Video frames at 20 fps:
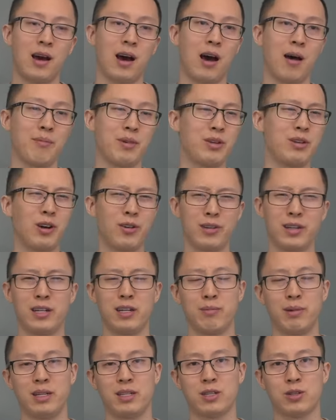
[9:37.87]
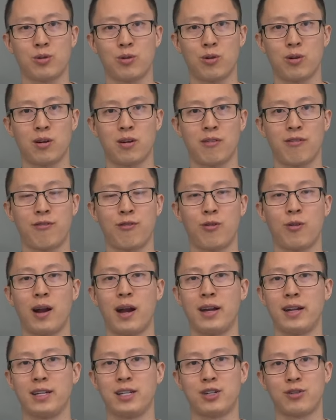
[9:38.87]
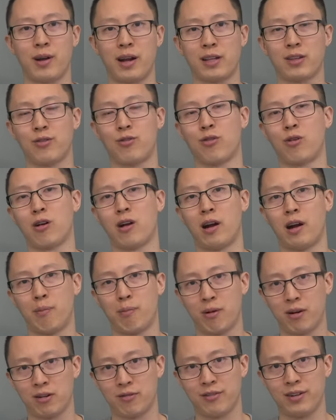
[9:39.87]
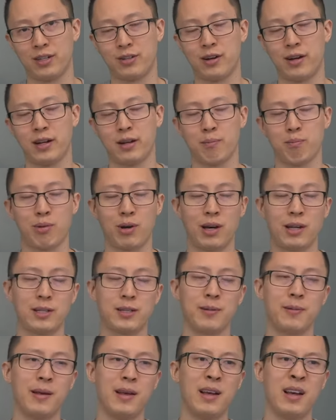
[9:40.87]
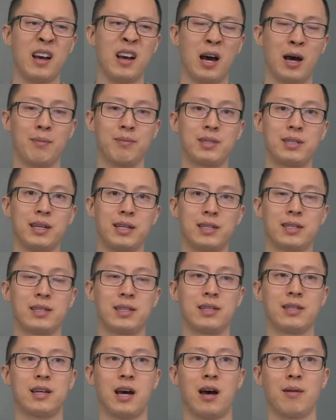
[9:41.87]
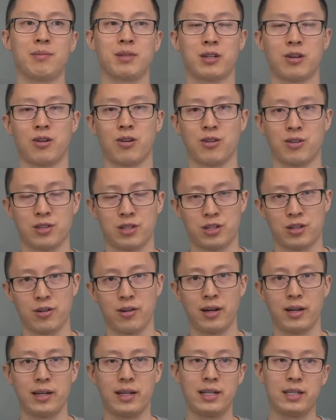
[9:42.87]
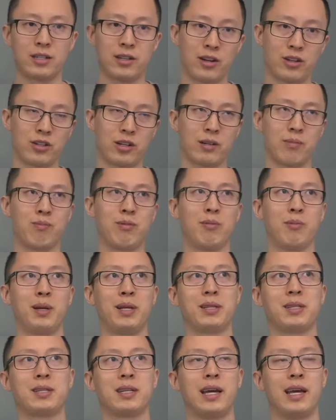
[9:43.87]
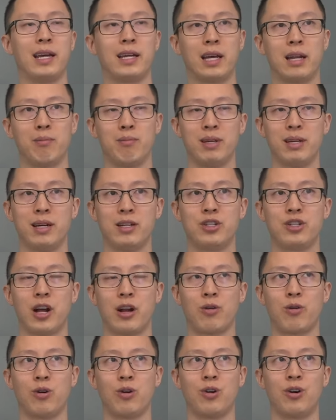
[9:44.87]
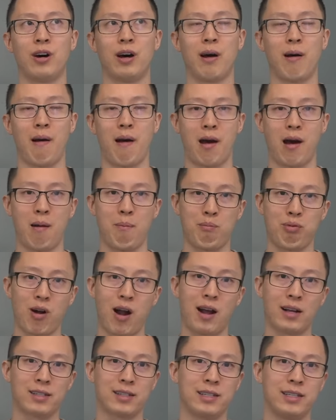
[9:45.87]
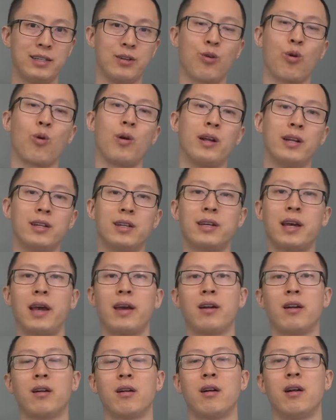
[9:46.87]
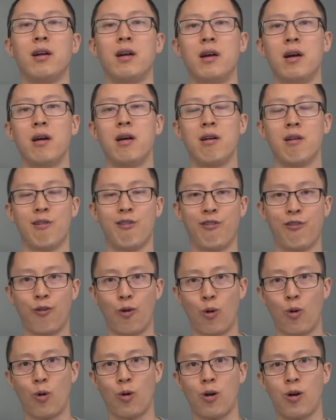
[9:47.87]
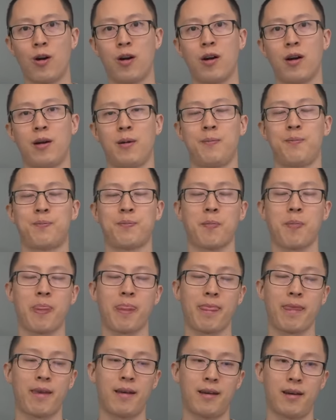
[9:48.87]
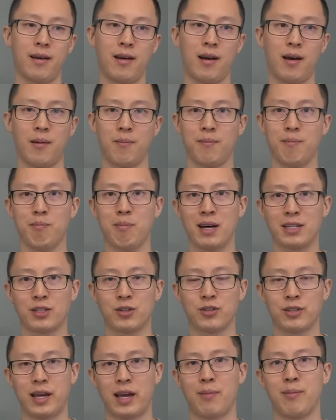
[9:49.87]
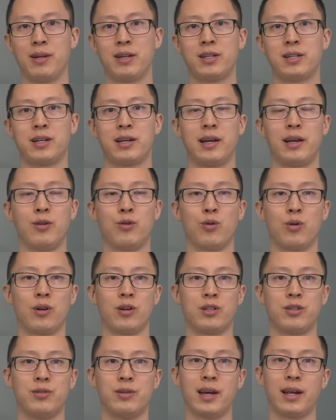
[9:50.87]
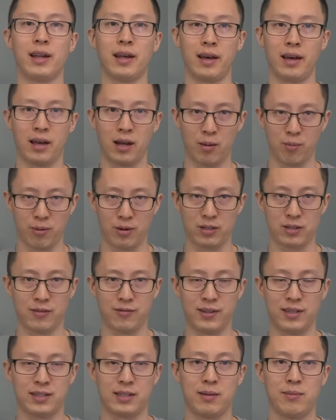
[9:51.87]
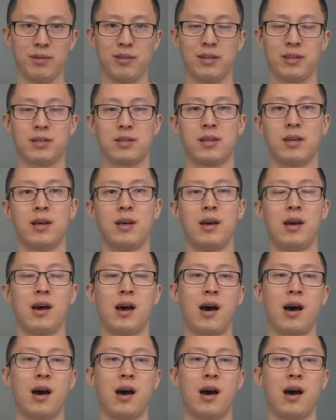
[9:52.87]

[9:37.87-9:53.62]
Um, you don't need to be sore for any strength or hypertrophy training, but um, since DOMS occurs during eccentric movements, it can be a general um, proxy or indicator for um, muscle damage in order to get a hypertrophy stimulus.